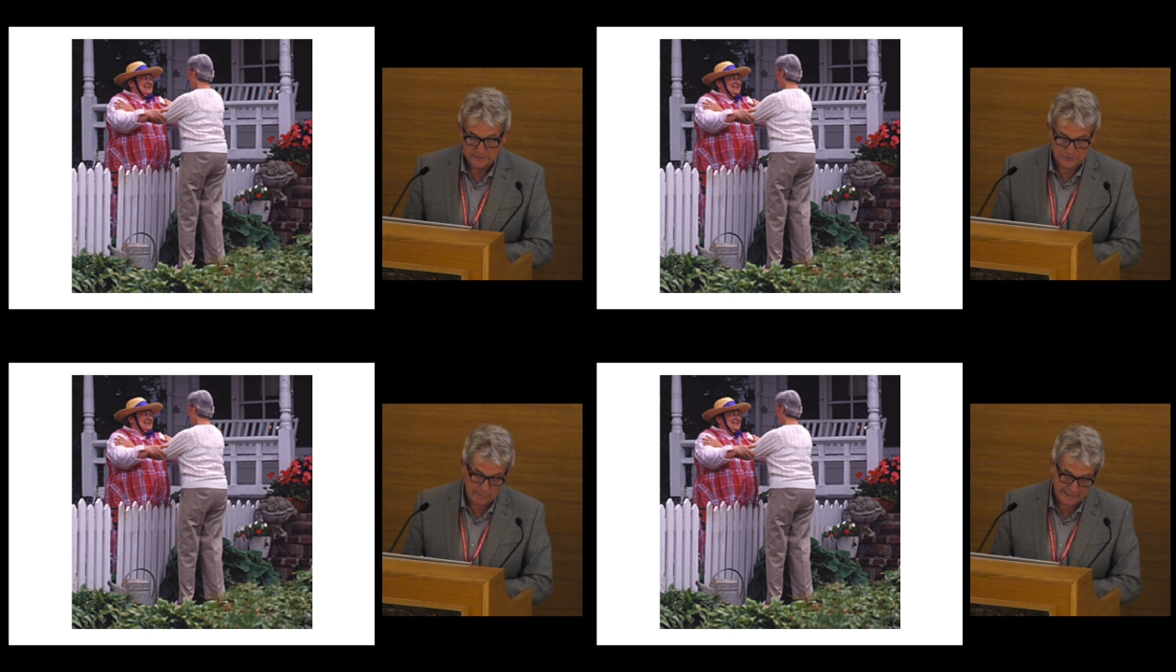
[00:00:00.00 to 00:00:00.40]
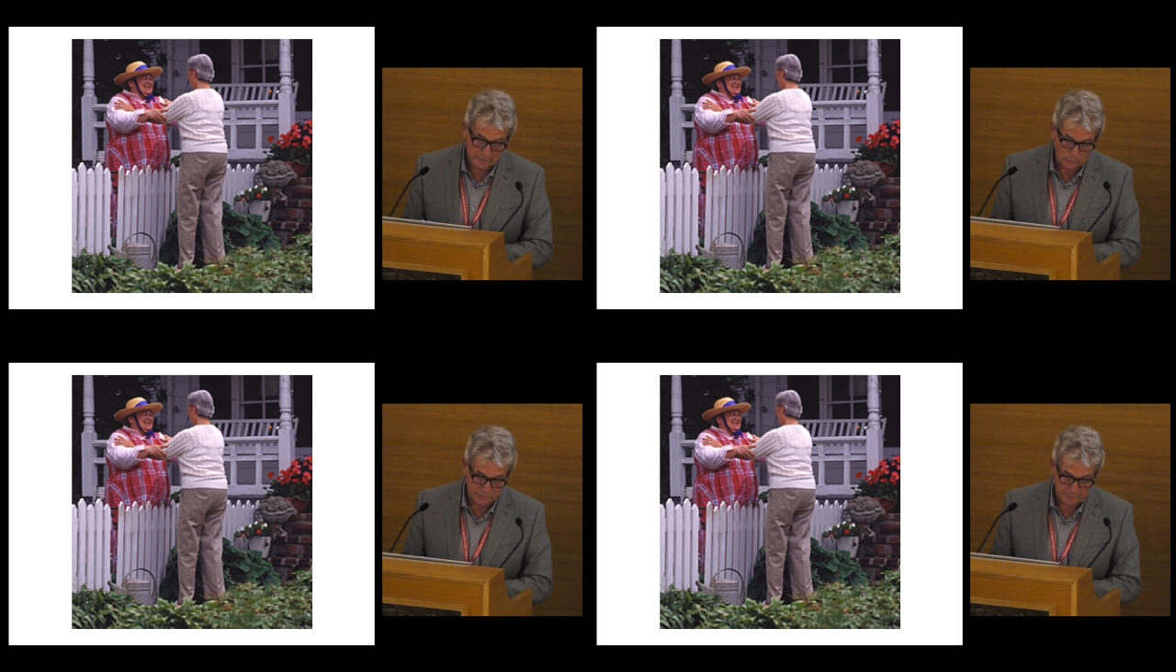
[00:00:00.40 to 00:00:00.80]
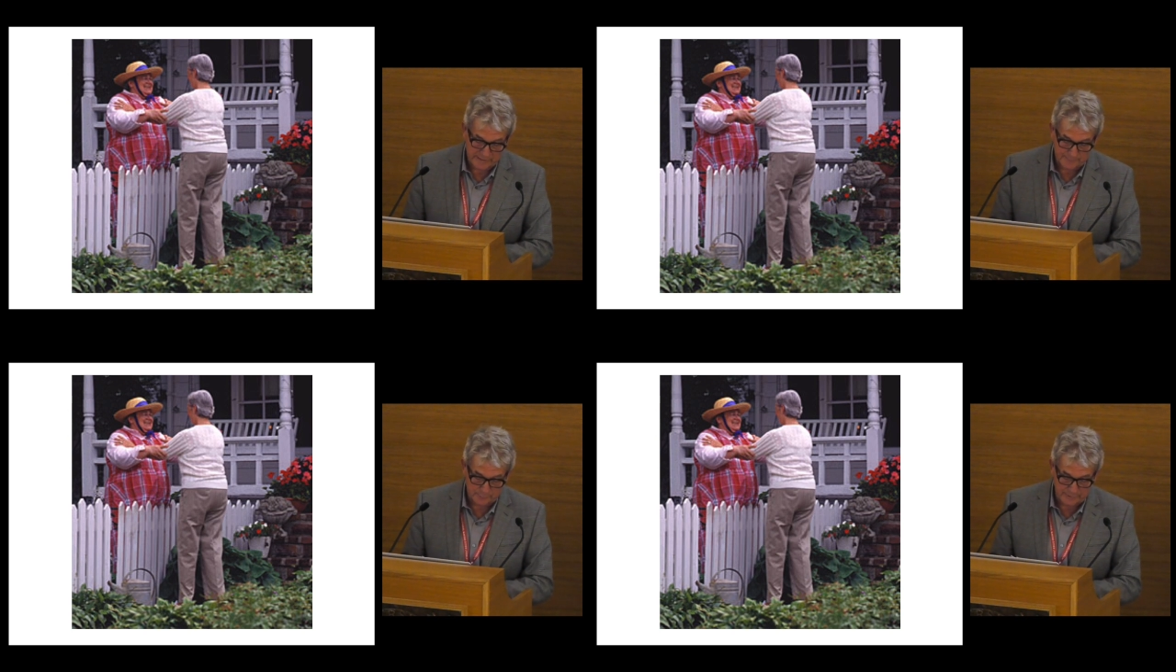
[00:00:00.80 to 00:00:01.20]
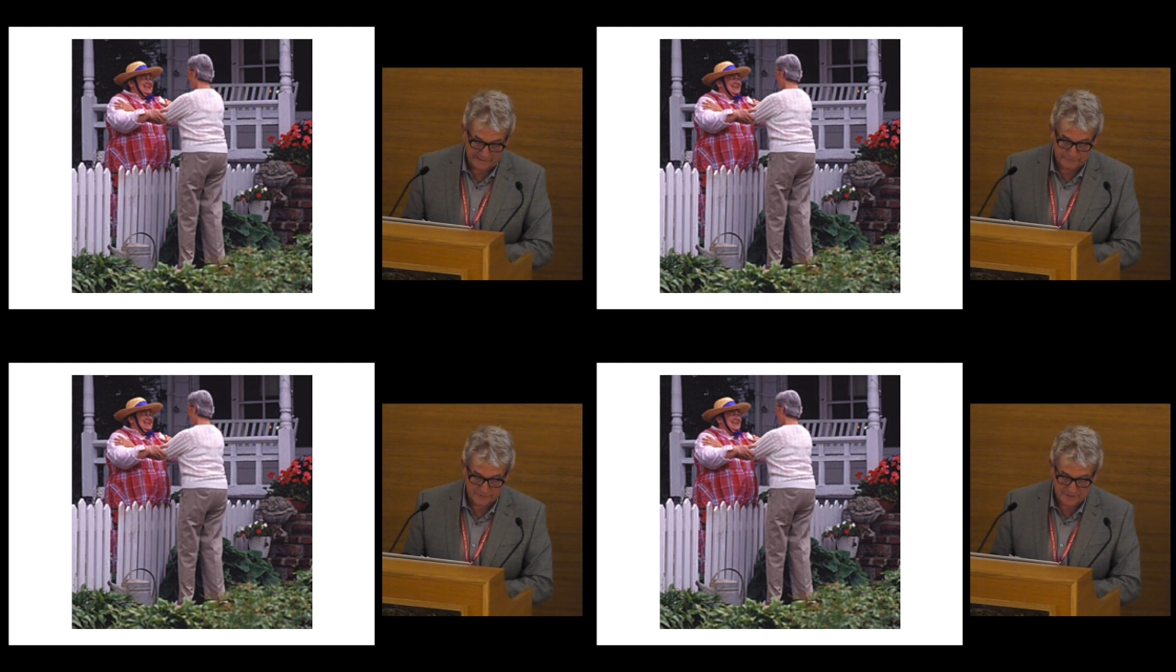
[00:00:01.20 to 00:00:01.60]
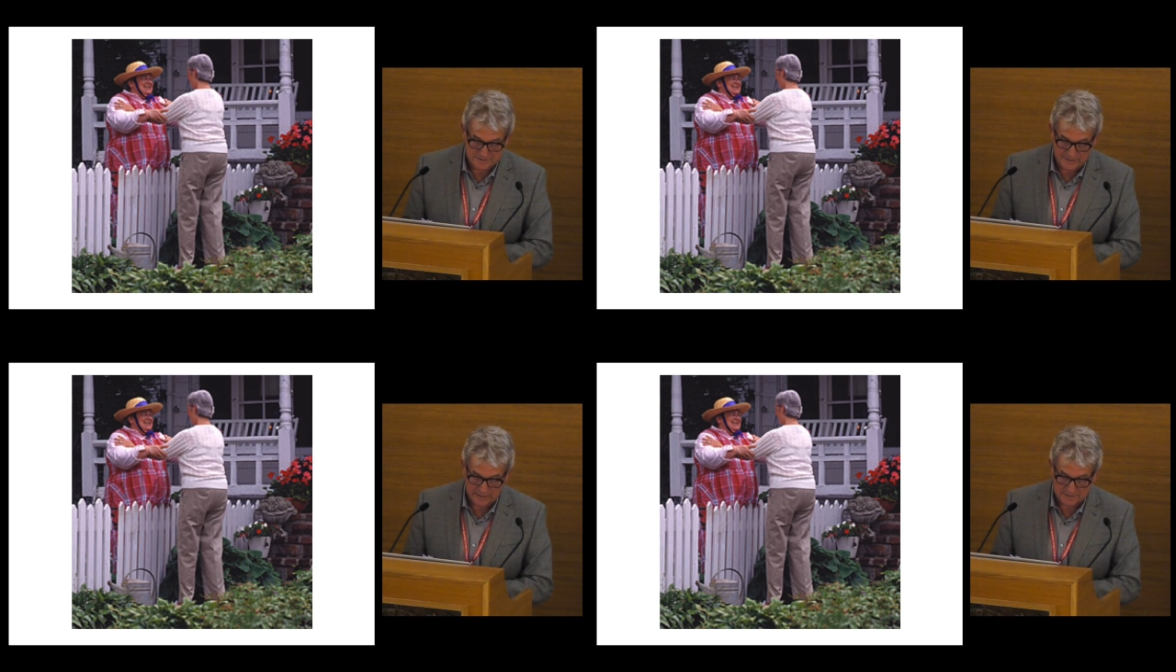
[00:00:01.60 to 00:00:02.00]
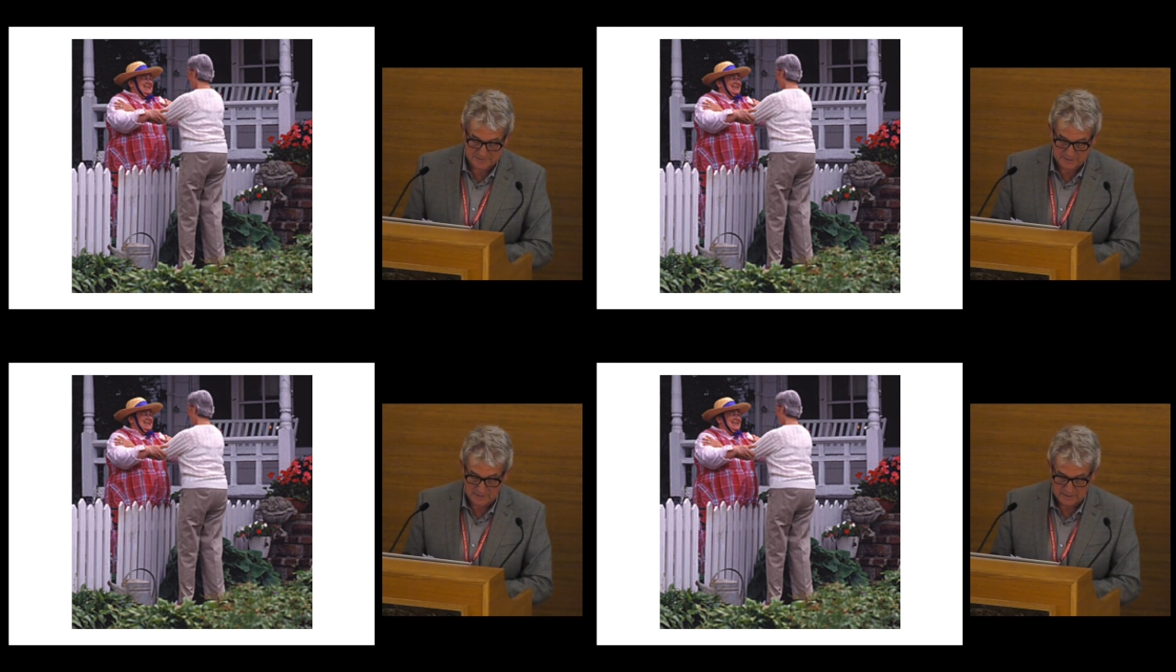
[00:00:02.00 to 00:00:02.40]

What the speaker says: So how do older people pay for these things?